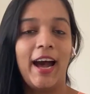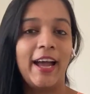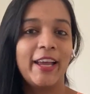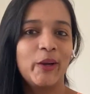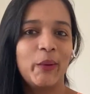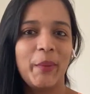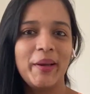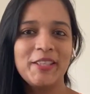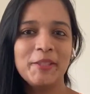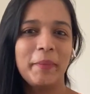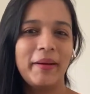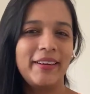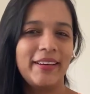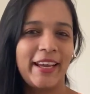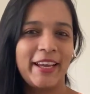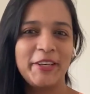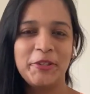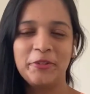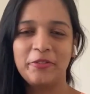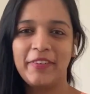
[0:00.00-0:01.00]
I quit my
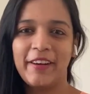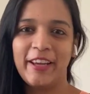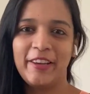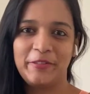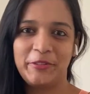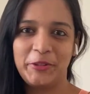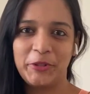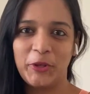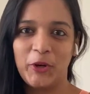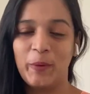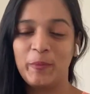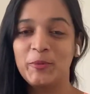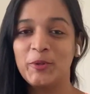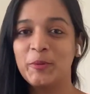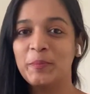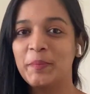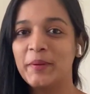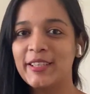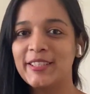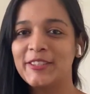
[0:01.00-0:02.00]
9 to 5 job
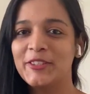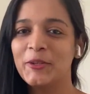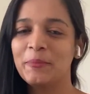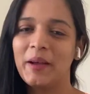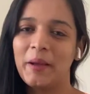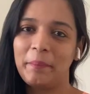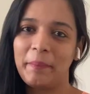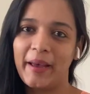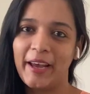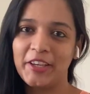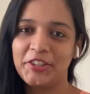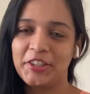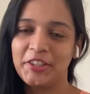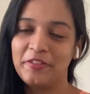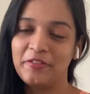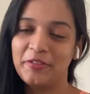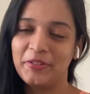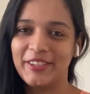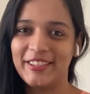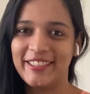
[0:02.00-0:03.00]
to pursue my
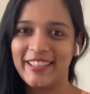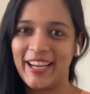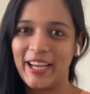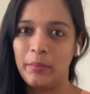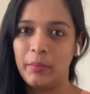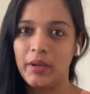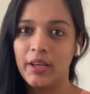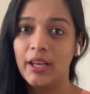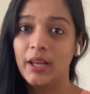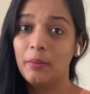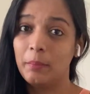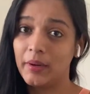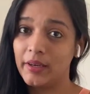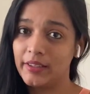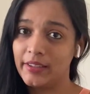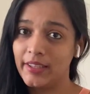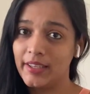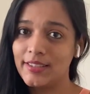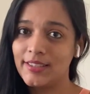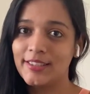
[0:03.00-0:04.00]
passion full time,
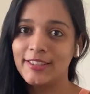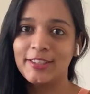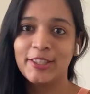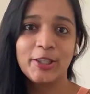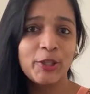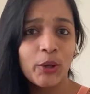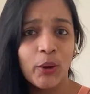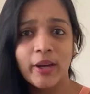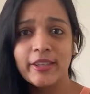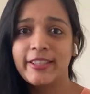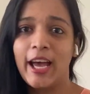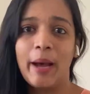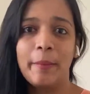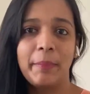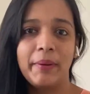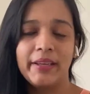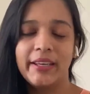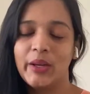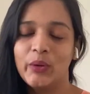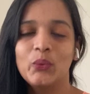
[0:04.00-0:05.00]
but this did not
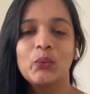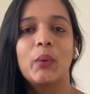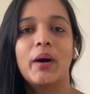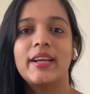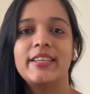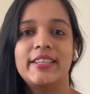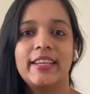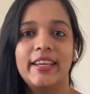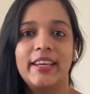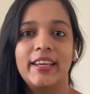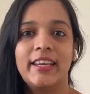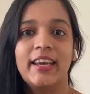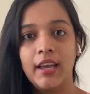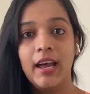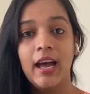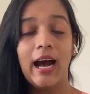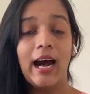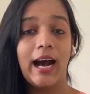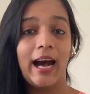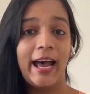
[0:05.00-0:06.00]
happen in one day.
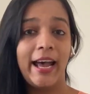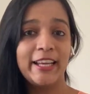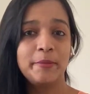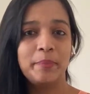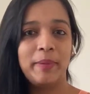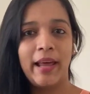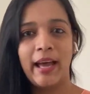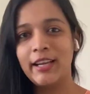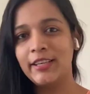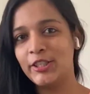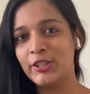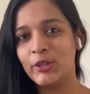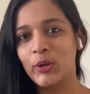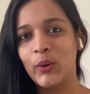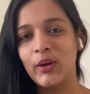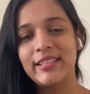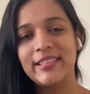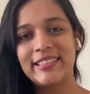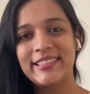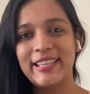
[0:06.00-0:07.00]
I had planned it
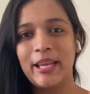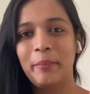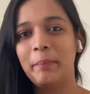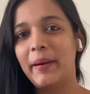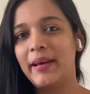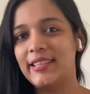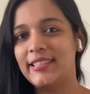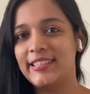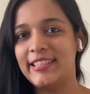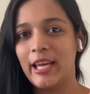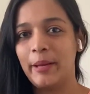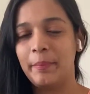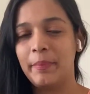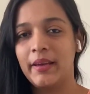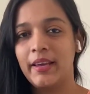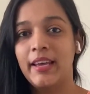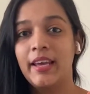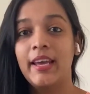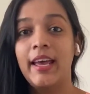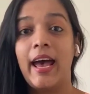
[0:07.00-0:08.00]
all step by step,
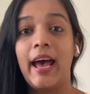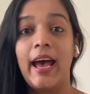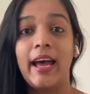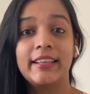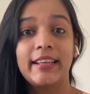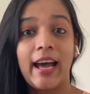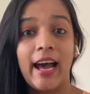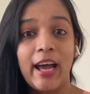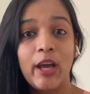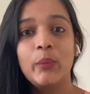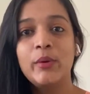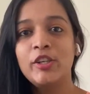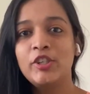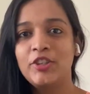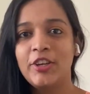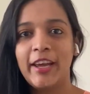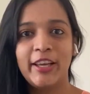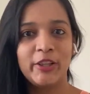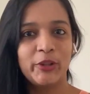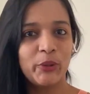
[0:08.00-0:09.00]
and I will
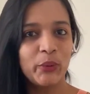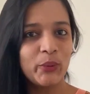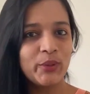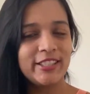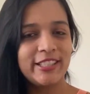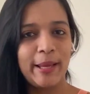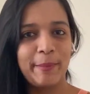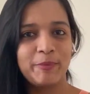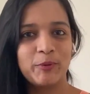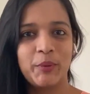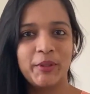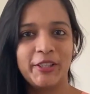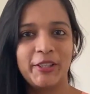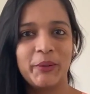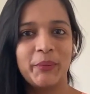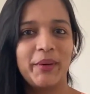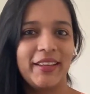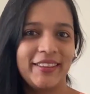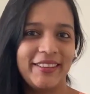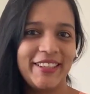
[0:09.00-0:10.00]
share those steps with
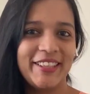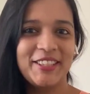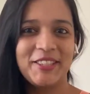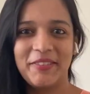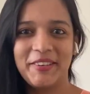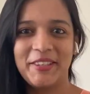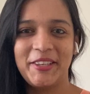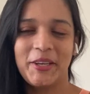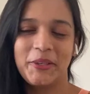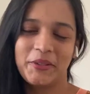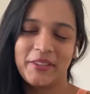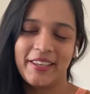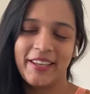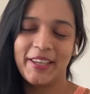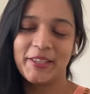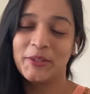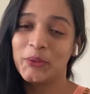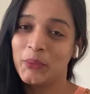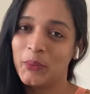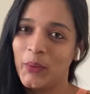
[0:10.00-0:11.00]
you in this video
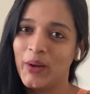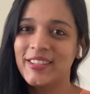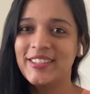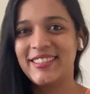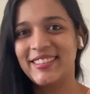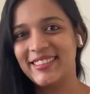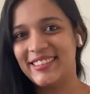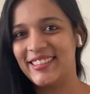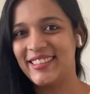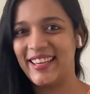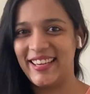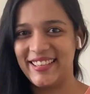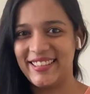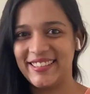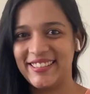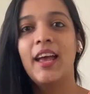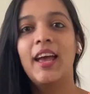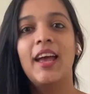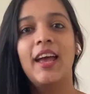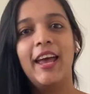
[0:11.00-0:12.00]
today, so watch till the
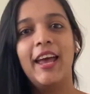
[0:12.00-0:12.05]
end.